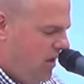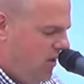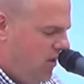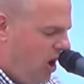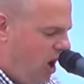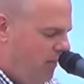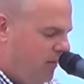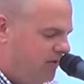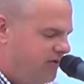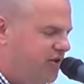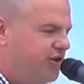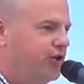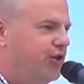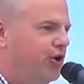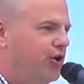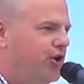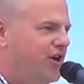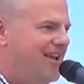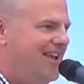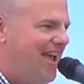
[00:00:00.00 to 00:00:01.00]
The almost
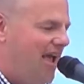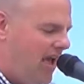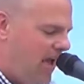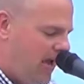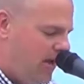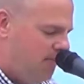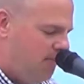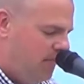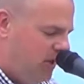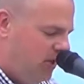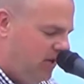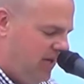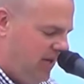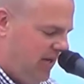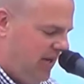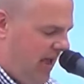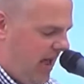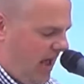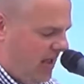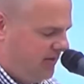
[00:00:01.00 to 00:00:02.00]
38
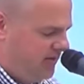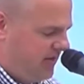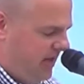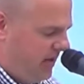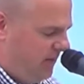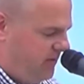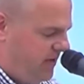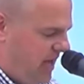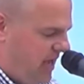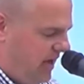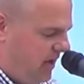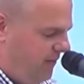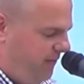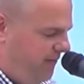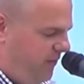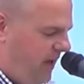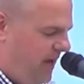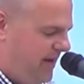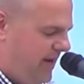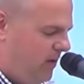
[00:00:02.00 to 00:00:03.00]
million guests that have taken
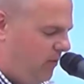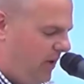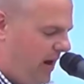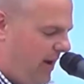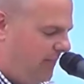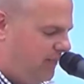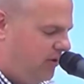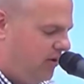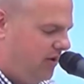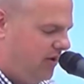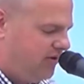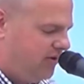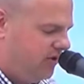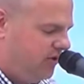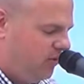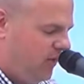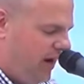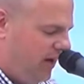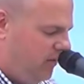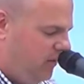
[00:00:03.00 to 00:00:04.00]
flight on Raptor is a
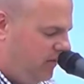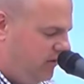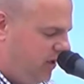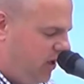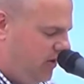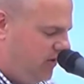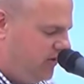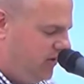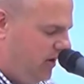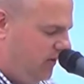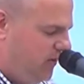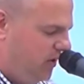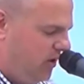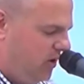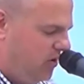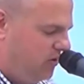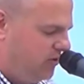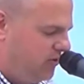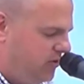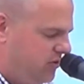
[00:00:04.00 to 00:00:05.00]
direct result of the
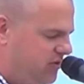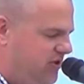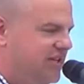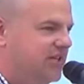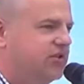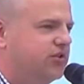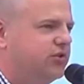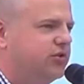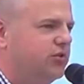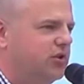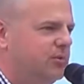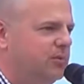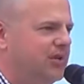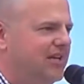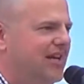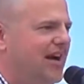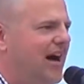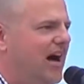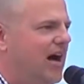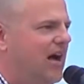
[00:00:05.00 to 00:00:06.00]
coaster's
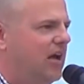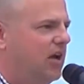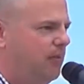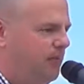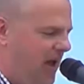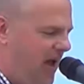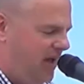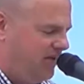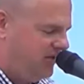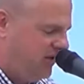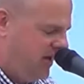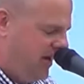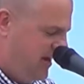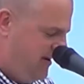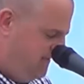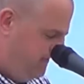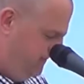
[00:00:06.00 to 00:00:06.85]
extremely high capacity.